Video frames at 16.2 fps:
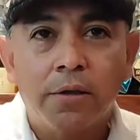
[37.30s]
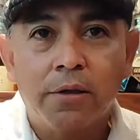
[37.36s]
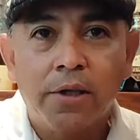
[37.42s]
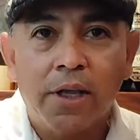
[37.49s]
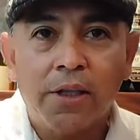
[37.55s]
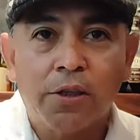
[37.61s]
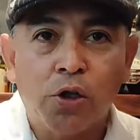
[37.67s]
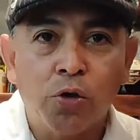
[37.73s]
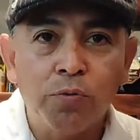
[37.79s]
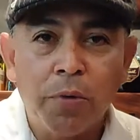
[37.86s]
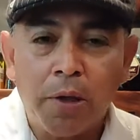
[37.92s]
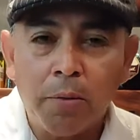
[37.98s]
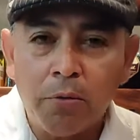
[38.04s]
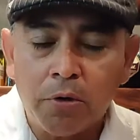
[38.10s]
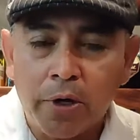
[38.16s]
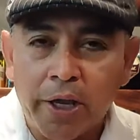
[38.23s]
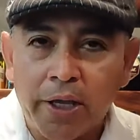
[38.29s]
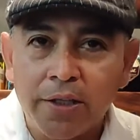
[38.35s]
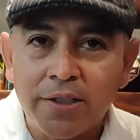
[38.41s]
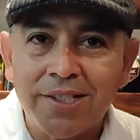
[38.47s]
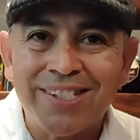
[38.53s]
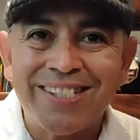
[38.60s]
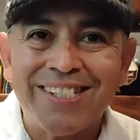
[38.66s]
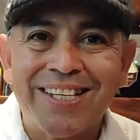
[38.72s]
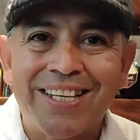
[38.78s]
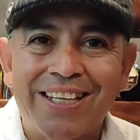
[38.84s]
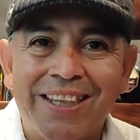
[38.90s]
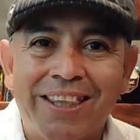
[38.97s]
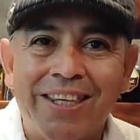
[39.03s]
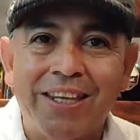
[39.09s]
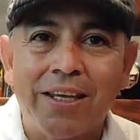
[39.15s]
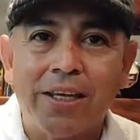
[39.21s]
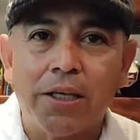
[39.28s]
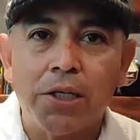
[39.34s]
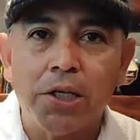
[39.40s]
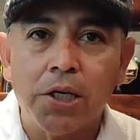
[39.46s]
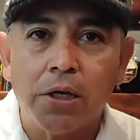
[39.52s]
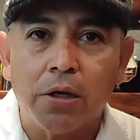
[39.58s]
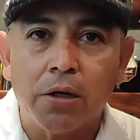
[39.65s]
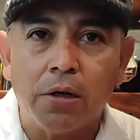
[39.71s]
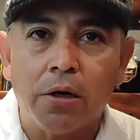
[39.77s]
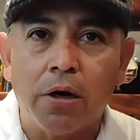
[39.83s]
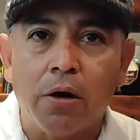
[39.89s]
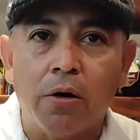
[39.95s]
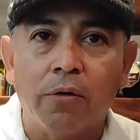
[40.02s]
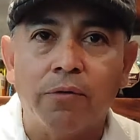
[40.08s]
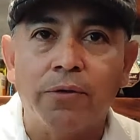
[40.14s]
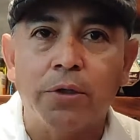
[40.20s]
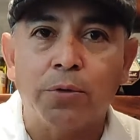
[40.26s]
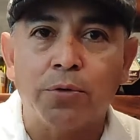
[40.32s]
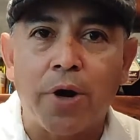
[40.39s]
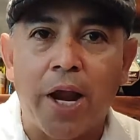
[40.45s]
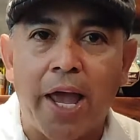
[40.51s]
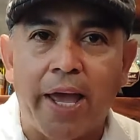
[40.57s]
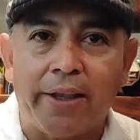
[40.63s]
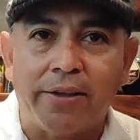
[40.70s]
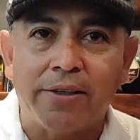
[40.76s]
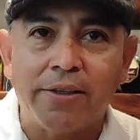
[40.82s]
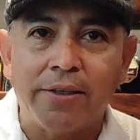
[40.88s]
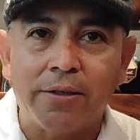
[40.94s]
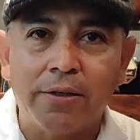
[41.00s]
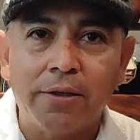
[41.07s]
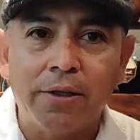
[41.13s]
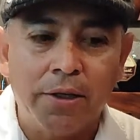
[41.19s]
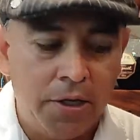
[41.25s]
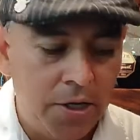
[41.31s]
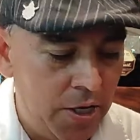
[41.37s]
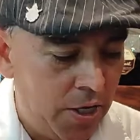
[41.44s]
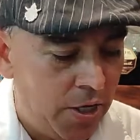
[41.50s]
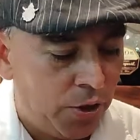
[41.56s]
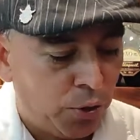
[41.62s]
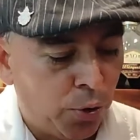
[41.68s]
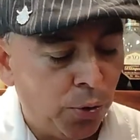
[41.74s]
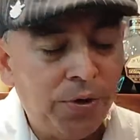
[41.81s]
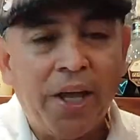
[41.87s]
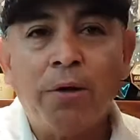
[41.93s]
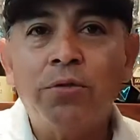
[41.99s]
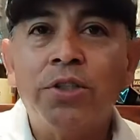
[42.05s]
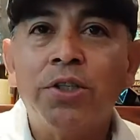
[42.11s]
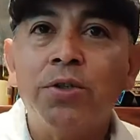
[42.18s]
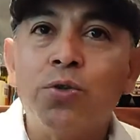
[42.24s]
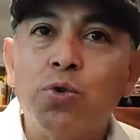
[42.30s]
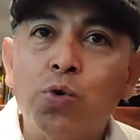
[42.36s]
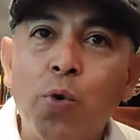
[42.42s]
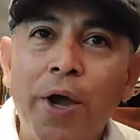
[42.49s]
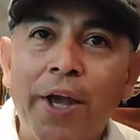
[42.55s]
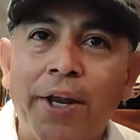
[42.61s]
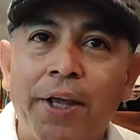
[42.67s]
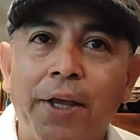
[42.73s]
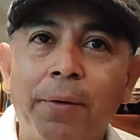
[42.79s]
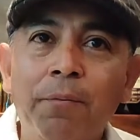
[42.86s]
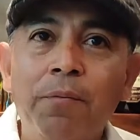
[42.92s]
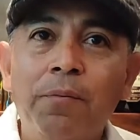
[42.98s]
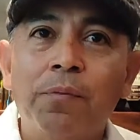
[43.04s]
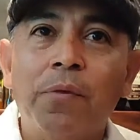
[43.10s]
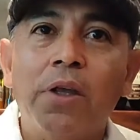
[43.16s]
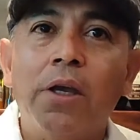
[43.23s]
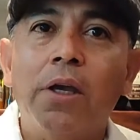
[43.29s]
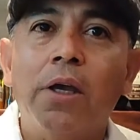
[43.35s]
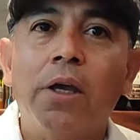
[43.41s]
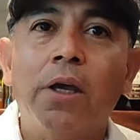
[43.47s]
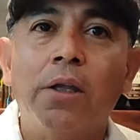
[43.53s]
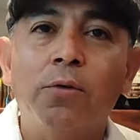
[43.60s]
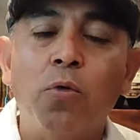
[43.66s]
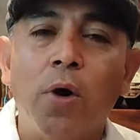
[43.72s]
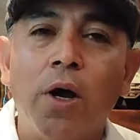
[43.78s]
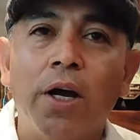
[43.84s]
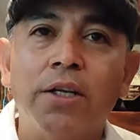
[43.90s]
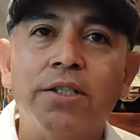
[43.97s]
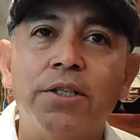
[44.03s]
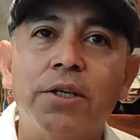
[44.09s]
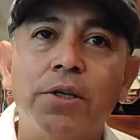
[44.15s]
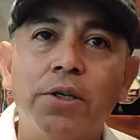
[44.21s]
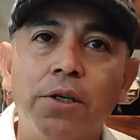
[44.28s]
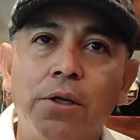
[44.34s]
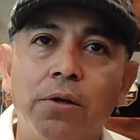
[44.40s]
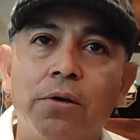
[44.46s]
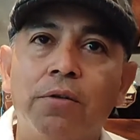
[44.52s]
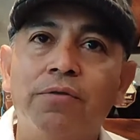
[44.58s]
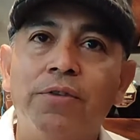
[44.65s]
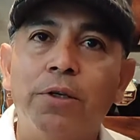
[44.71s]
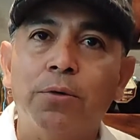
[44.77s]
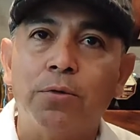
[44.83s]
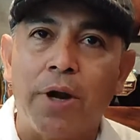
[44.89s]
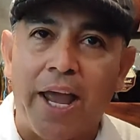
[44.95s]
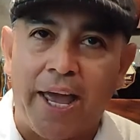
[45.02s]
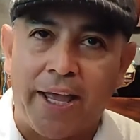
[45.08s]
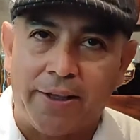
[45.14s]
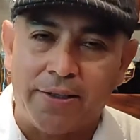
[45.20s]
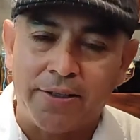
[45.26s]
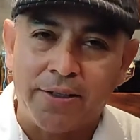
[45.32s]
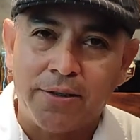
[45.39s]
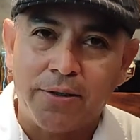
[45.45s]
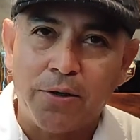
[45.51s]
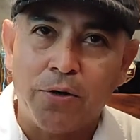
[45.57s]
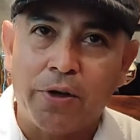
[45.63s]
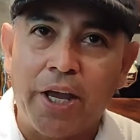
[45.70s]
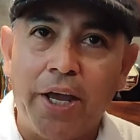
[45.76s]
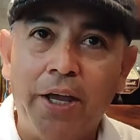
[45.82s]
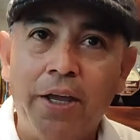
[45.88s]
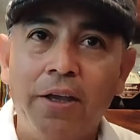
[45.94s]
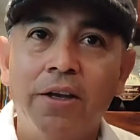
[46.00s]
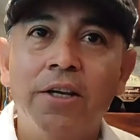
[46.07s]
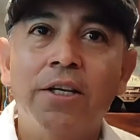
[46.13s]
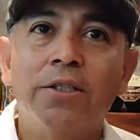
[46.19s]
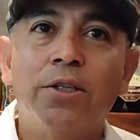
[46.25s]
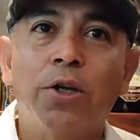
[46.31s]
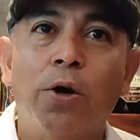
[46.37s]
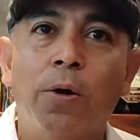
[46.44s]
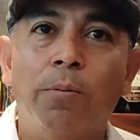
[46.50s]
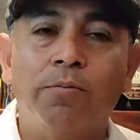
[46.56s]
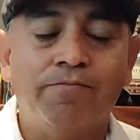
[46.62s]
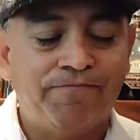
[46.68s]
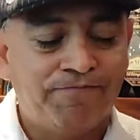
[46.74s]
that commemorates the year of the rat. 2020, it was the year of the rat. Okay? So,